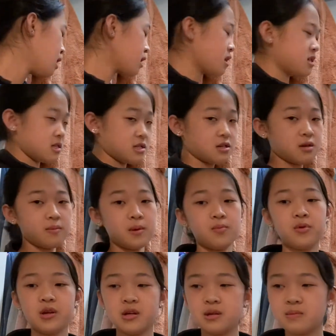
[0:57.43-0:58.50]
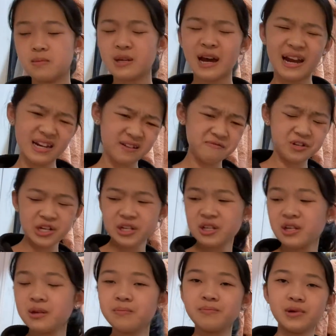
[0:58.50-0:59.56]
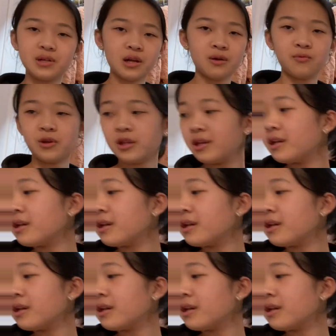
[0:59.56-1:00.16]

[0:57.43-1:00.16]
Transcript: because it's going to be pretty kind of chilly, but not really.